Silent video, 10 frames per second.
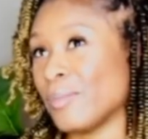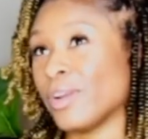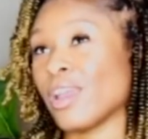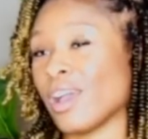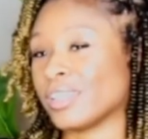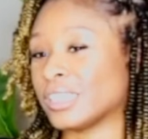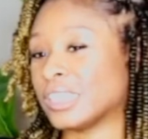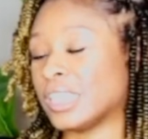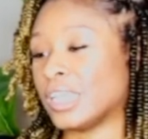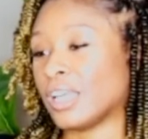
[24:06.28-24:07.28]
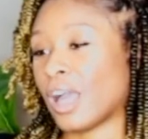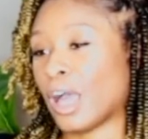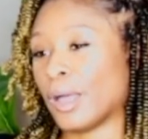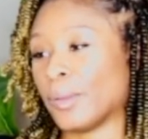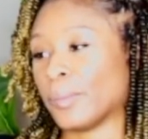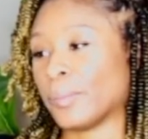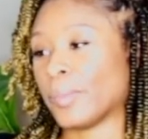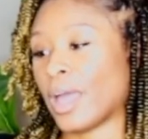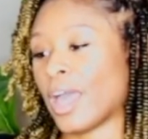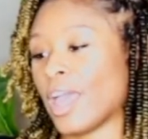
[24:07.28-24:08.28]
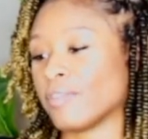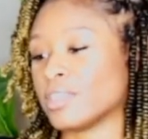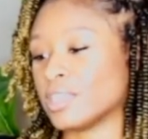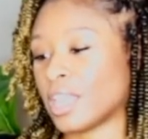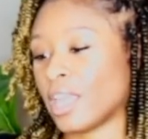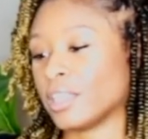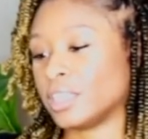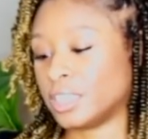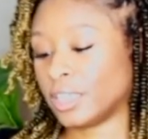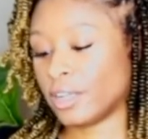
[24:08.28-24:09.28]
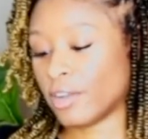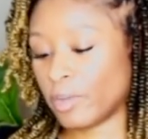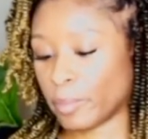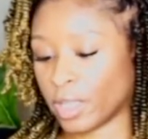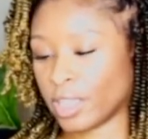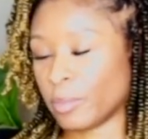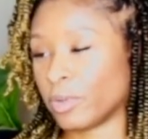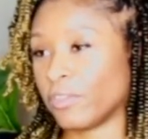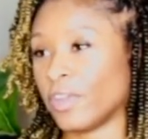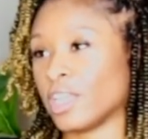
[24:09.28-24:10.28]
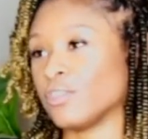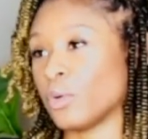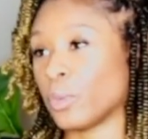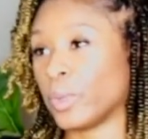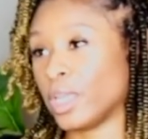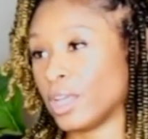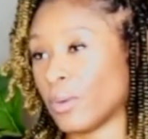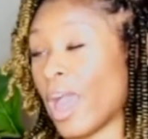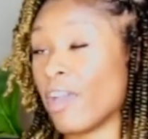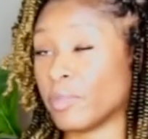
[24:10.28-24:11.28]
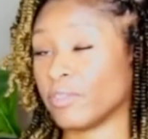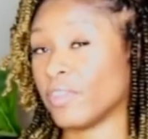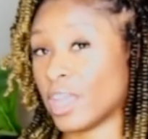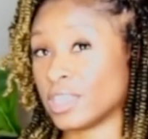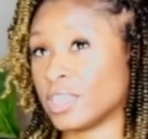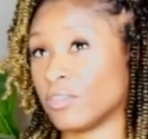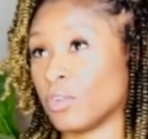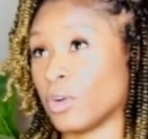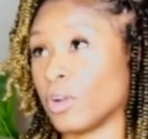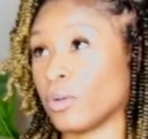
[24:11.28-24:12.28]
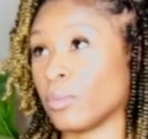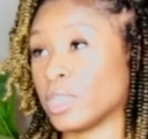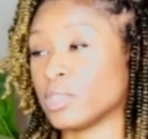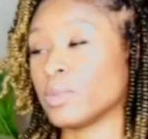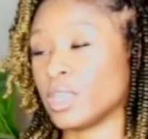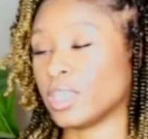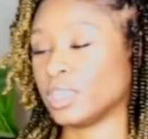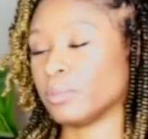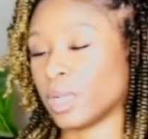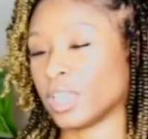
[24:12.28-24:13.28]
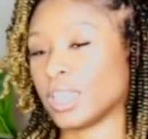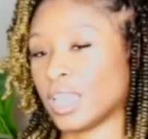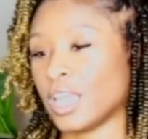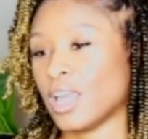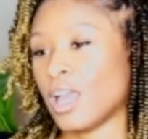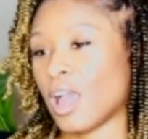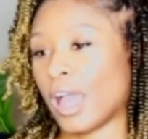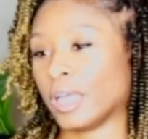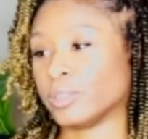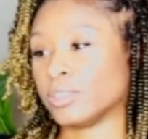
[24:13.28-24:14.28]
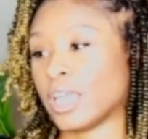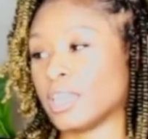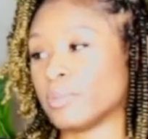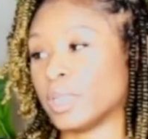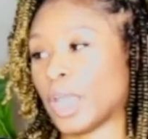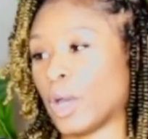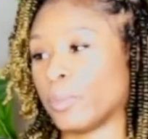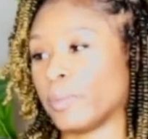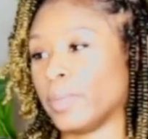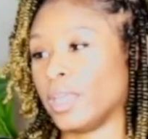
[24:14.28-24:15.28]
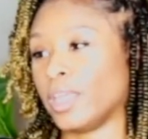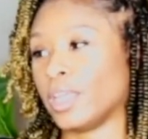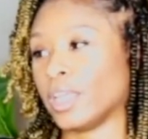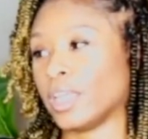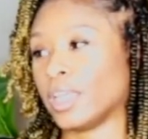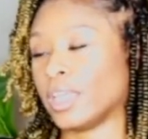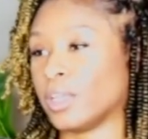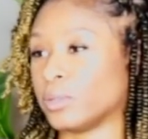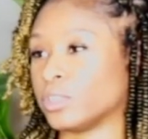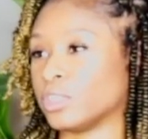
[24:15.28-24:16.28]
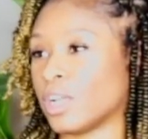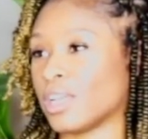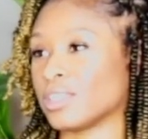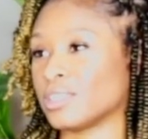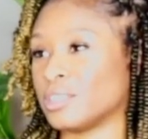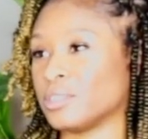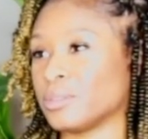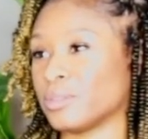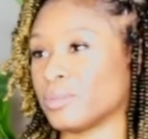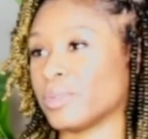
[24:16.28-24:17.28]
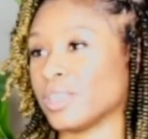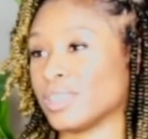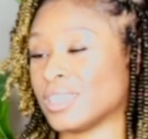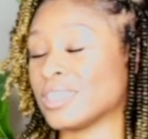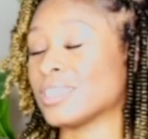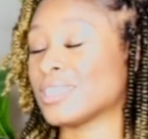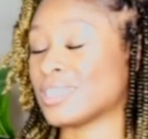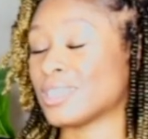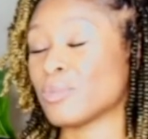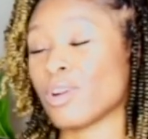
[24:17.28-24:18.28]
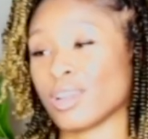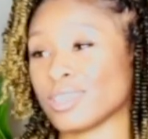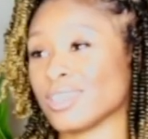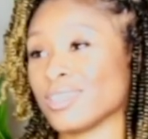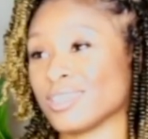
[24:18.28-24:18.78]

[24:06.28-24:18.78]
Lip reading: Periodically, I have this thing this year. Every month, I'm going to fast for a week. I have been fasting for once a week each month. Yeah. So that's been helping me get on track too. Okay. It's a process.